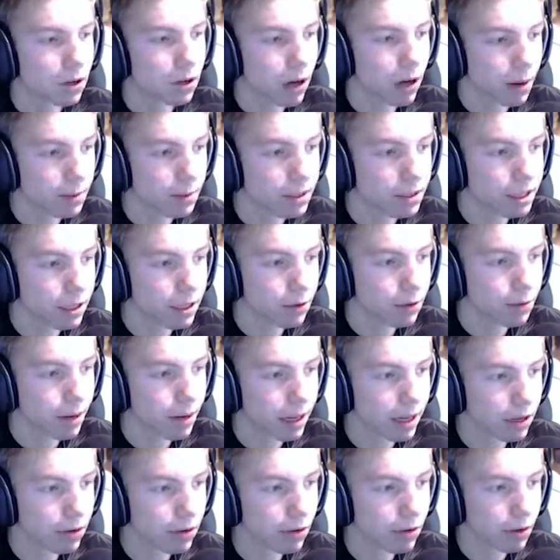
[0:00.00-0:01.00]
comment
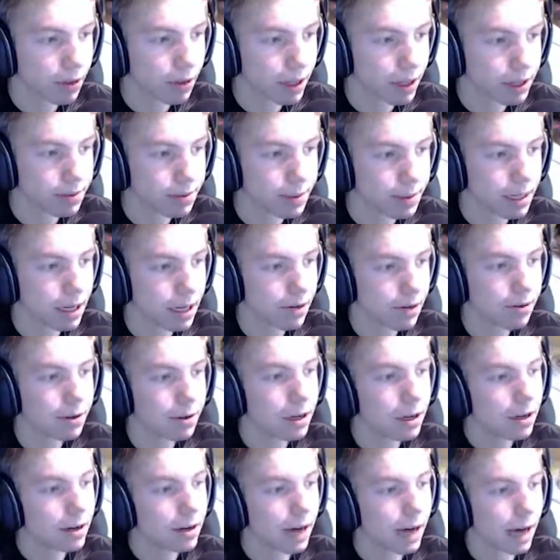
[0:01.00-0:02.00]
generator on this video
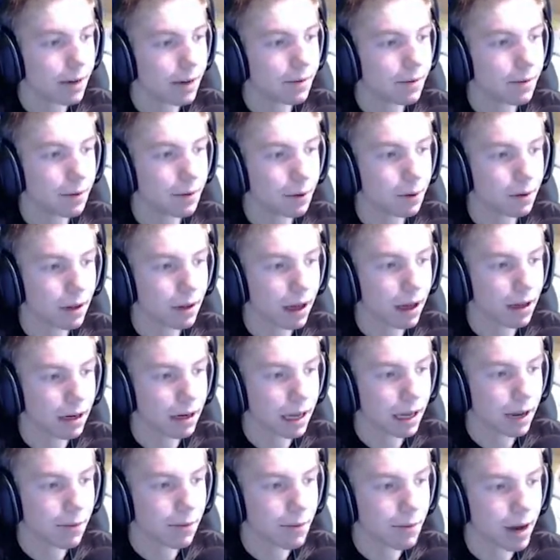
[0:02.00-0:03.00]
and we will and
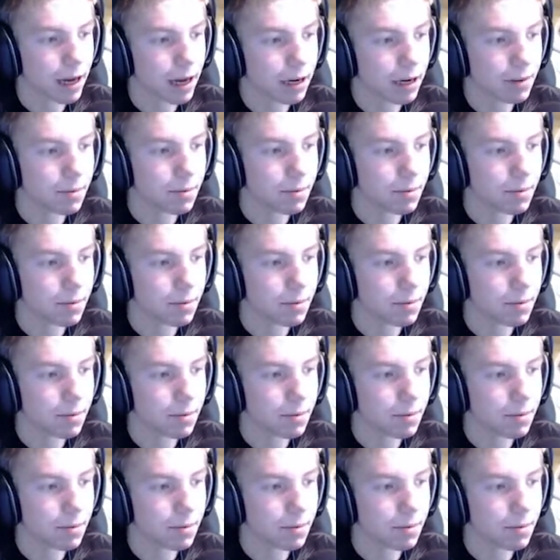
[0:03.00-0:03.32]
a random